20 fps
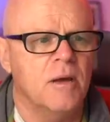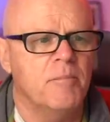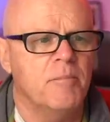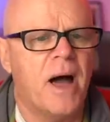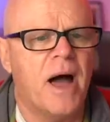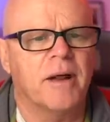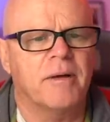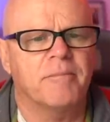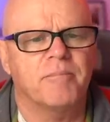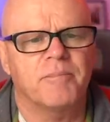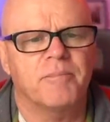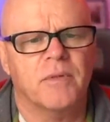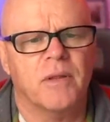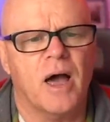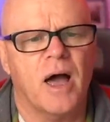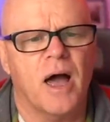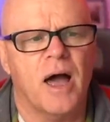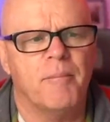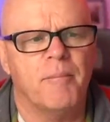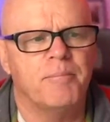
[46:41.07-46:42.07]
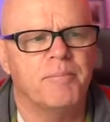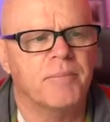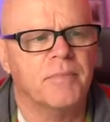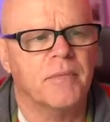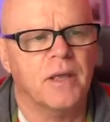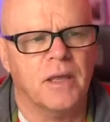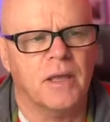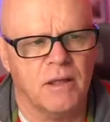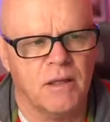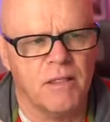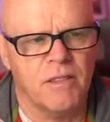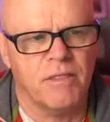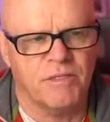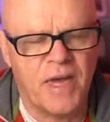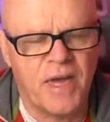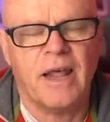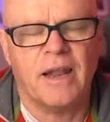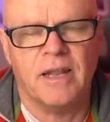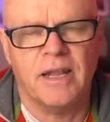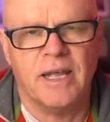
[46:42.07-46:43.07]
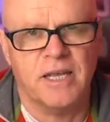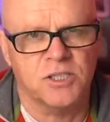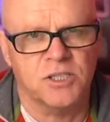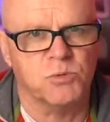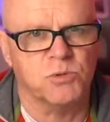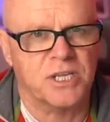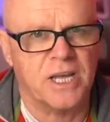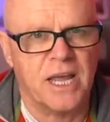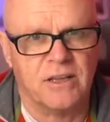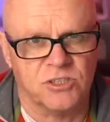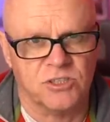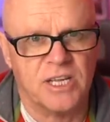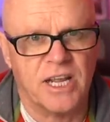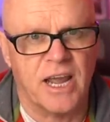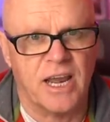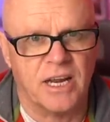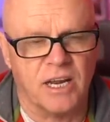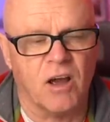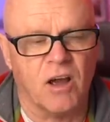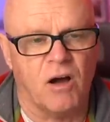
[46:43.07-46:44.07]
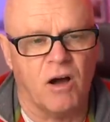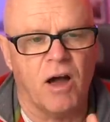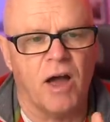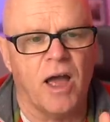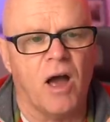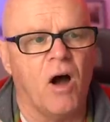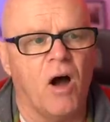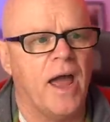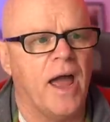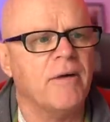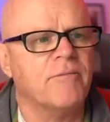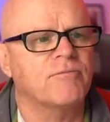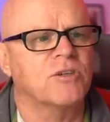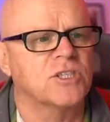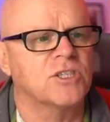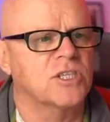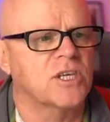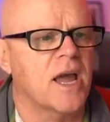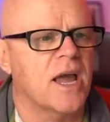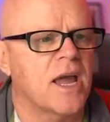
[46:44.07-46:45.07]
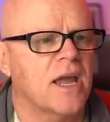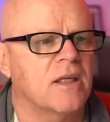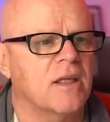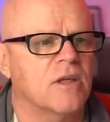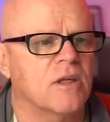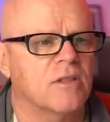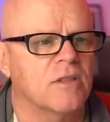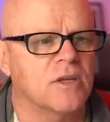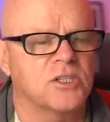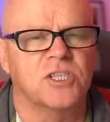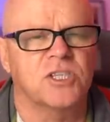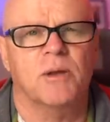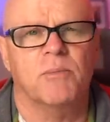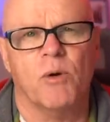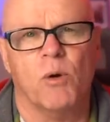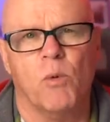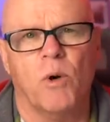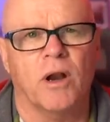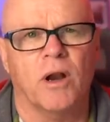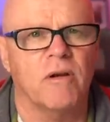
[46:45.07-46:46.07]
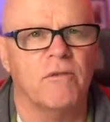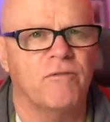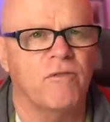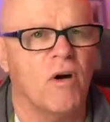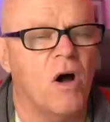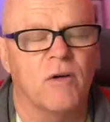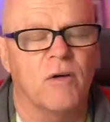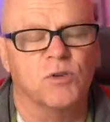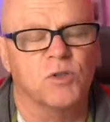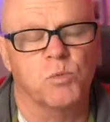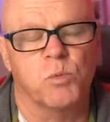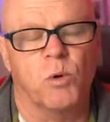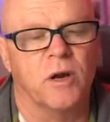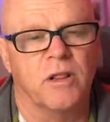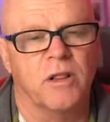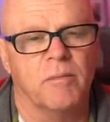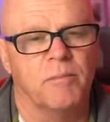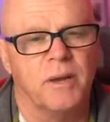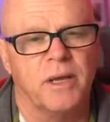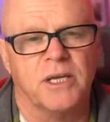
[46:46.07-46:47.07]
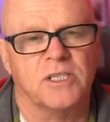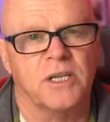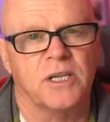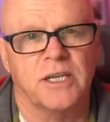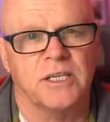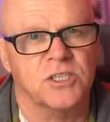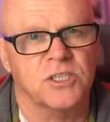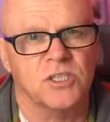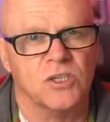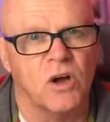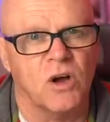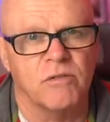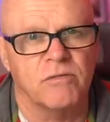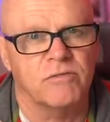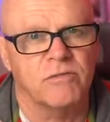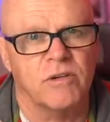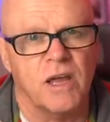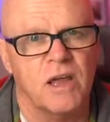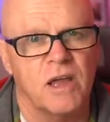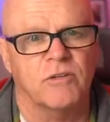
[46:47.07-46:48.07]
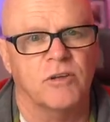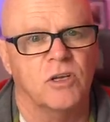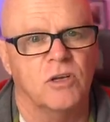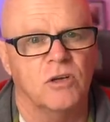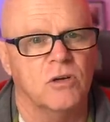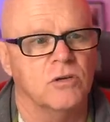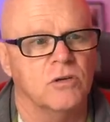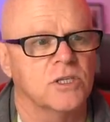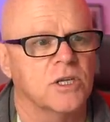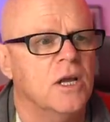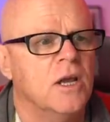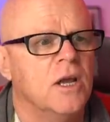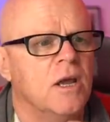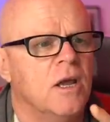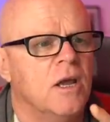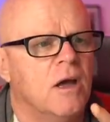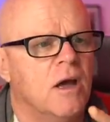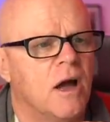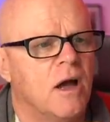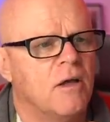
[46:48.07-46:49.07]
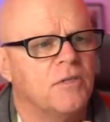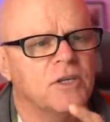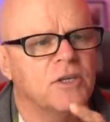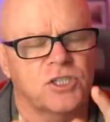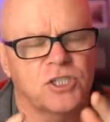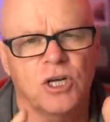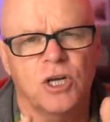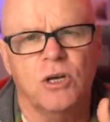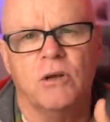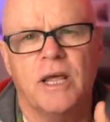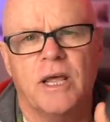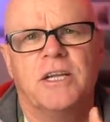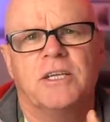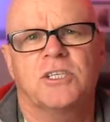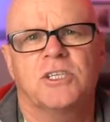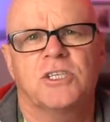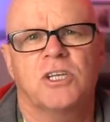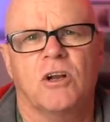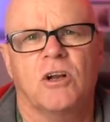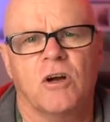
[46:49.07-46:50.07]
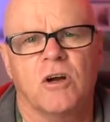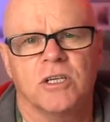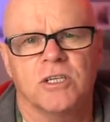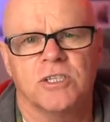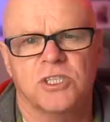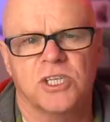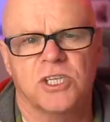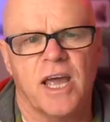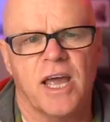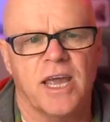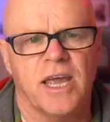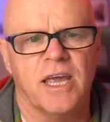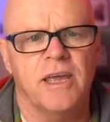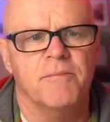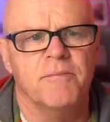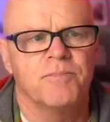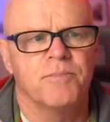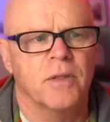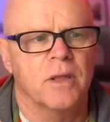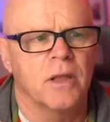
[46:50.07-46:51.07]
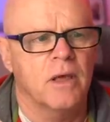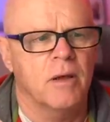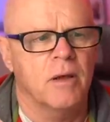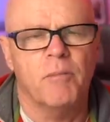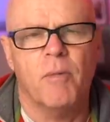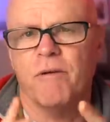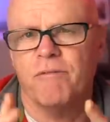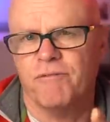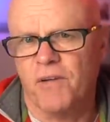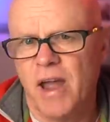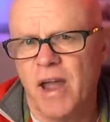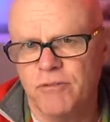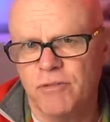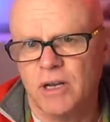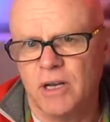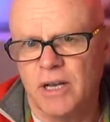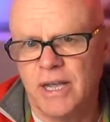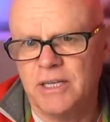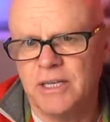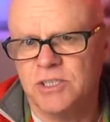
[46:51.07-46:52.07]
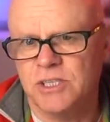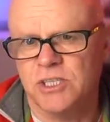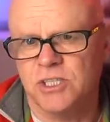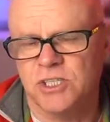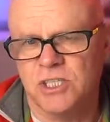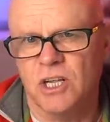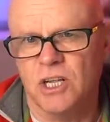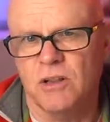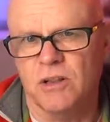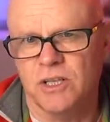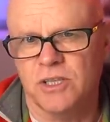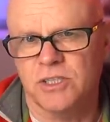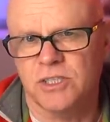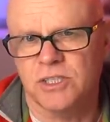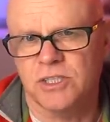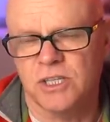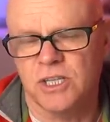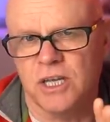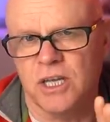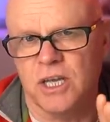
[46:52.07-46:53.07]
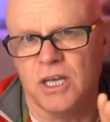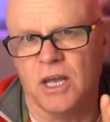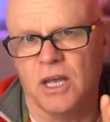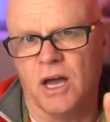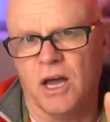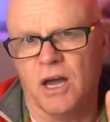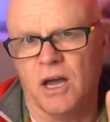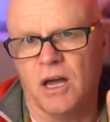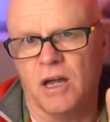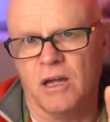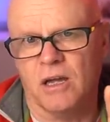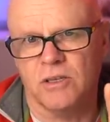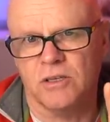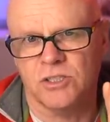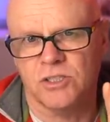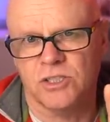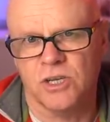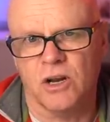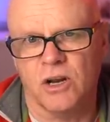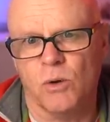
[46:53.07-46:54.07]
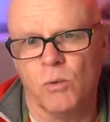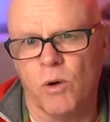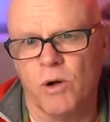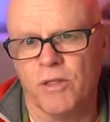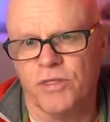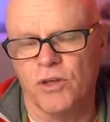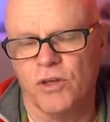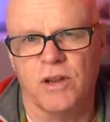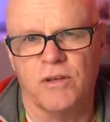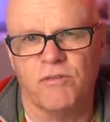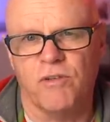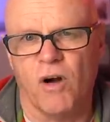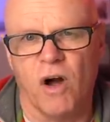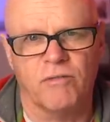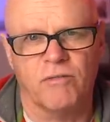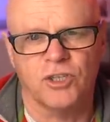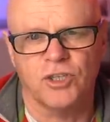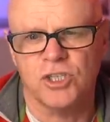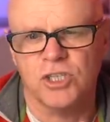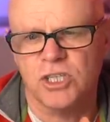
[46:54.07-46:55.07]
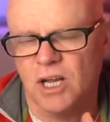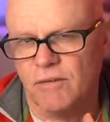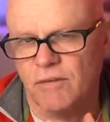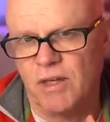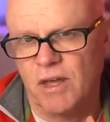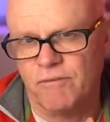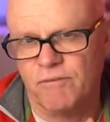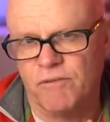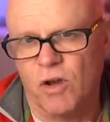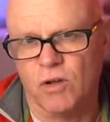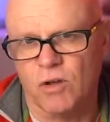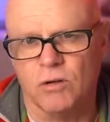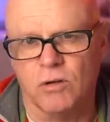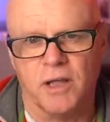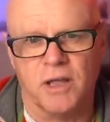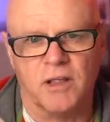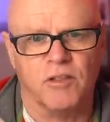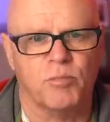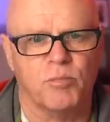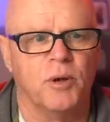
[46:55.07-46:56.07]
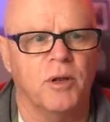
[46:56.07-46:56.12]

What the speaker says: But that lens was outstanding. I have to say that the Sigma 105 was one of the best lenses I've ever used. There's two lenses that I can say... My favorite lens is still the Sony 135. I just love that focal length.